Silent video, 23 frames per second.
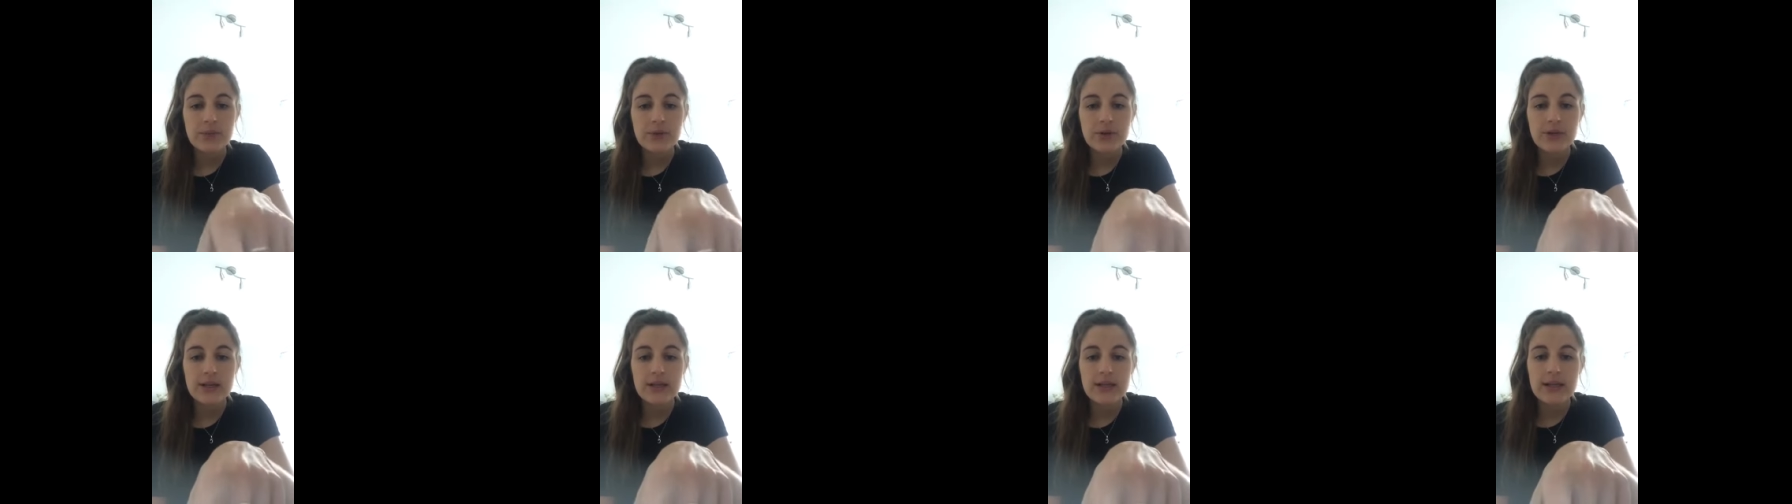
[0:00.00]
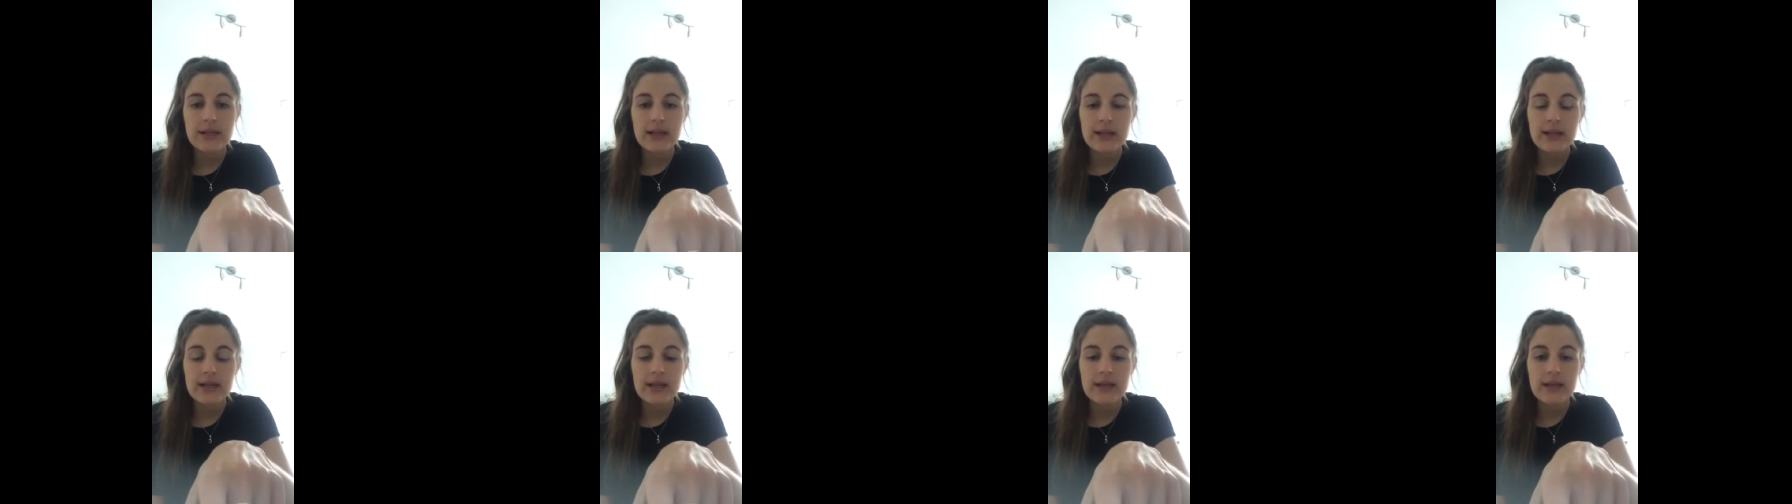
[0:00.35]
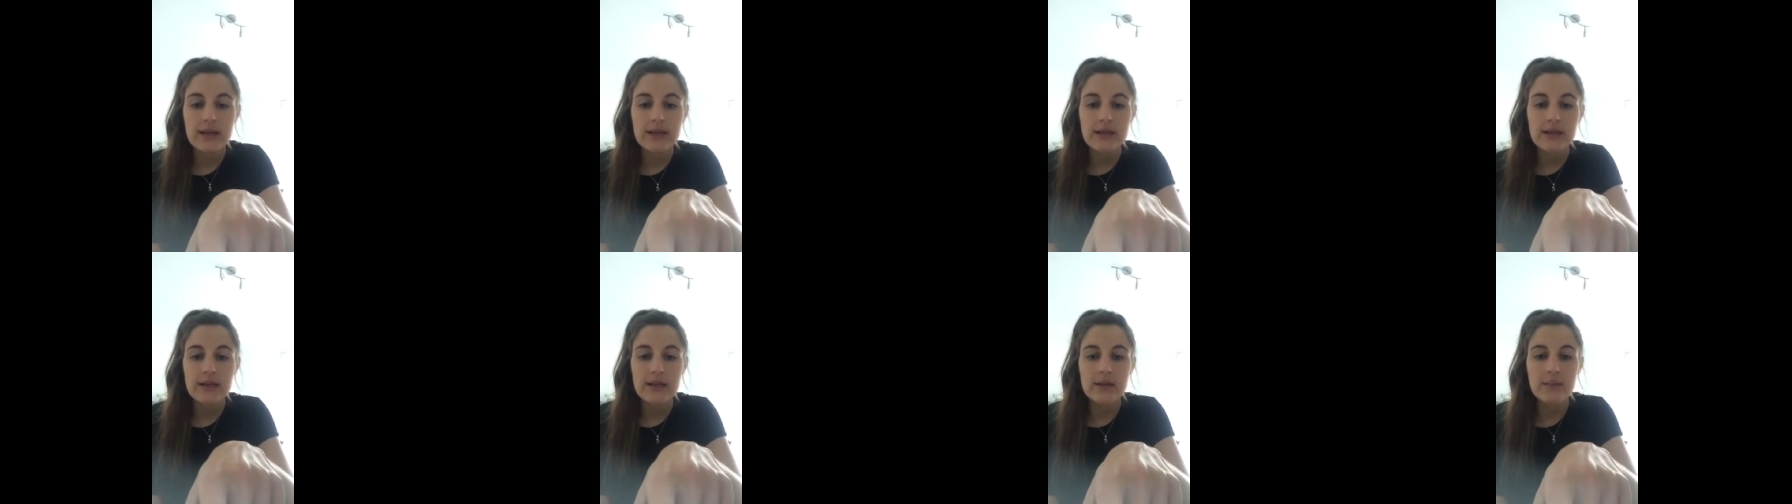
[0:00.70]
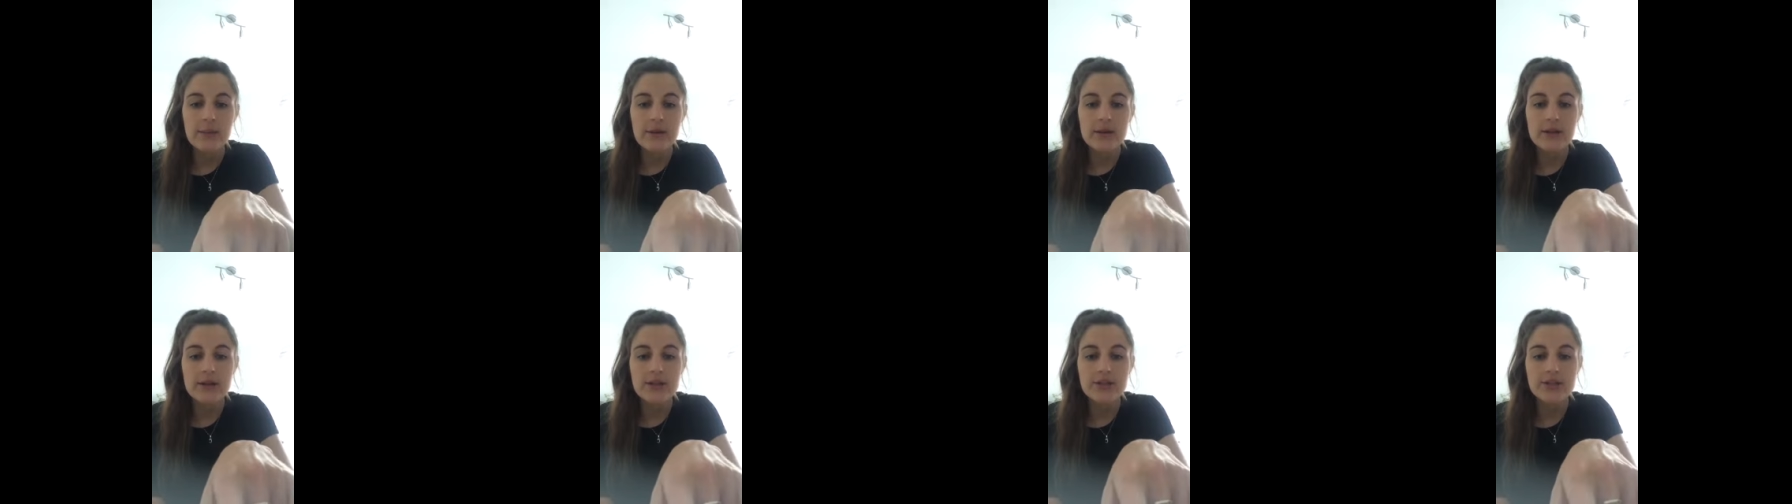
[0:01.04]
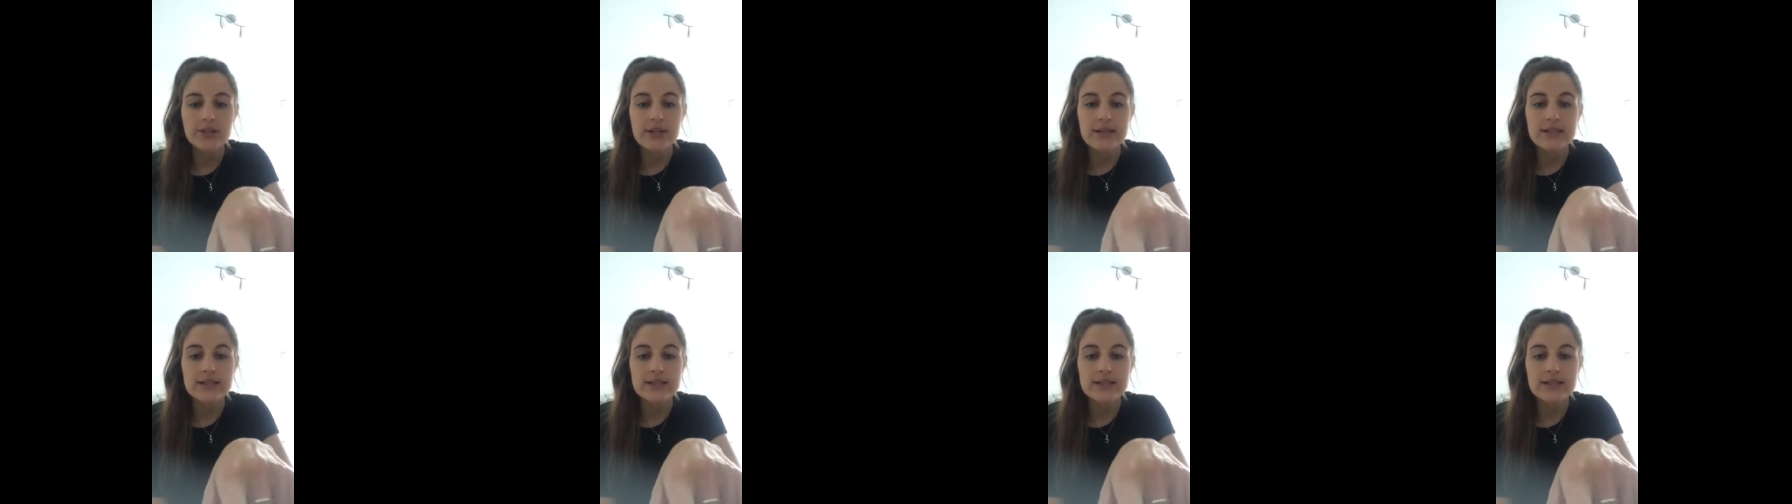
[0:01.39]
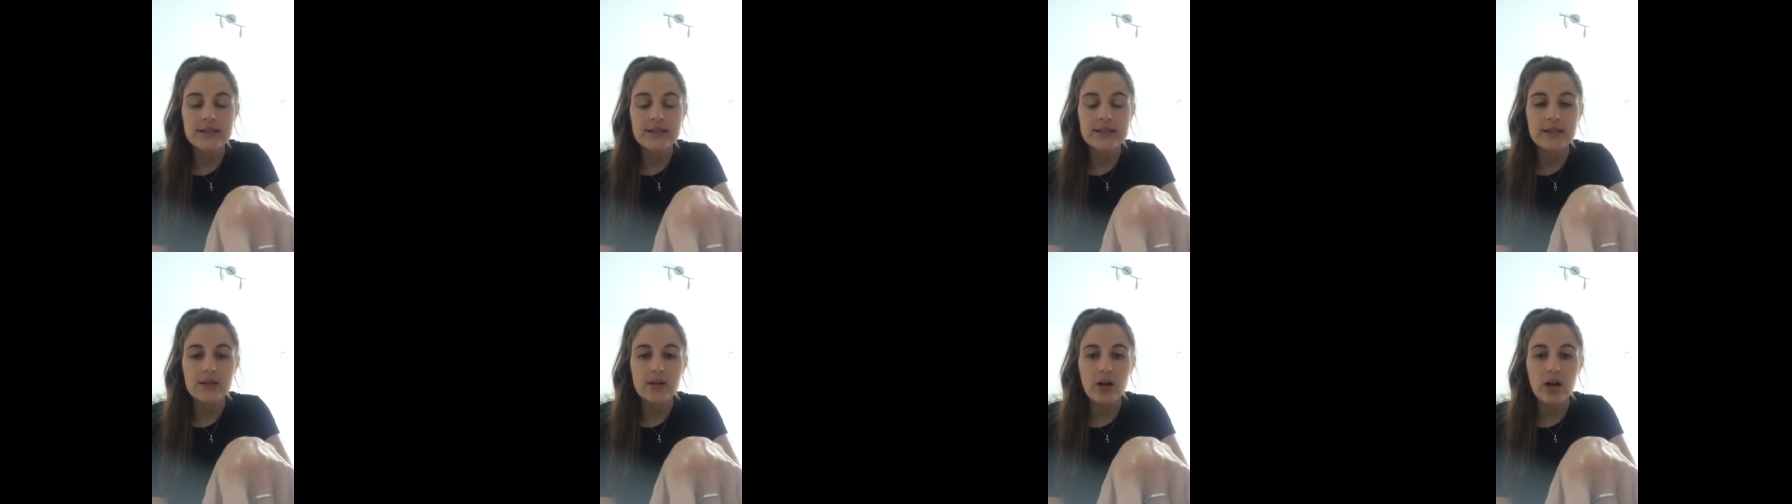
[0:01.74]
putting their email address
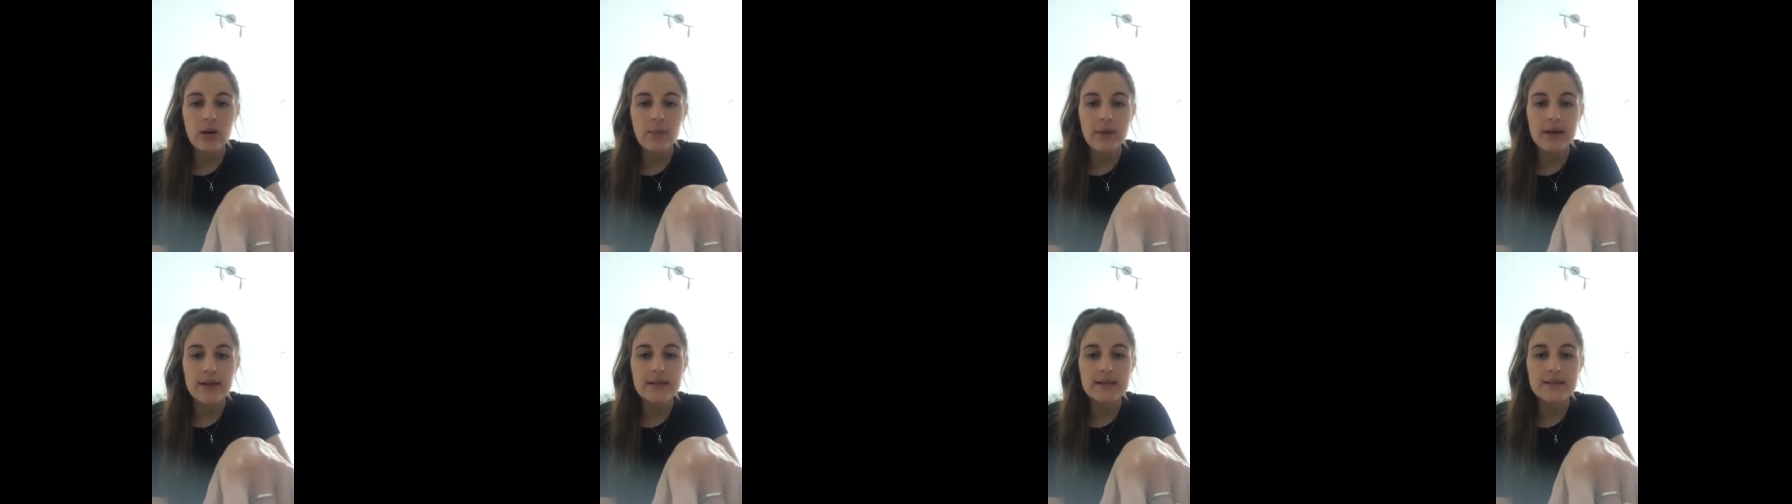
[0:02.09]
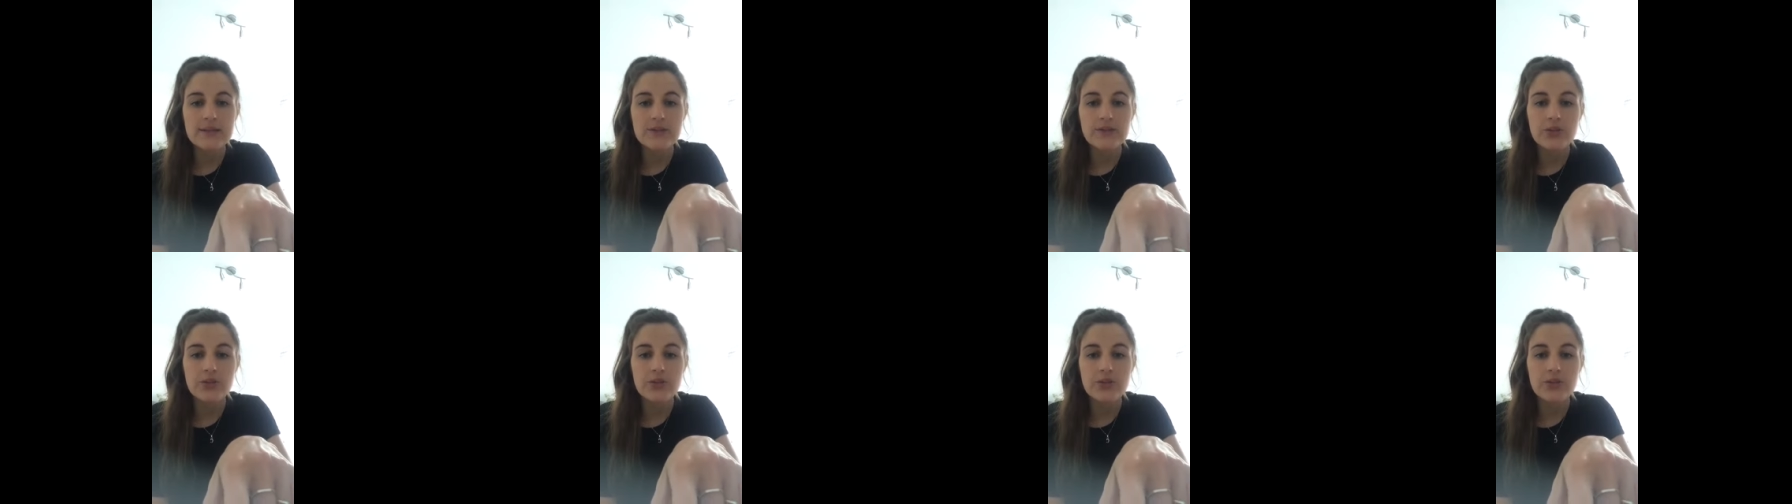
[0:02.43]
in the comments,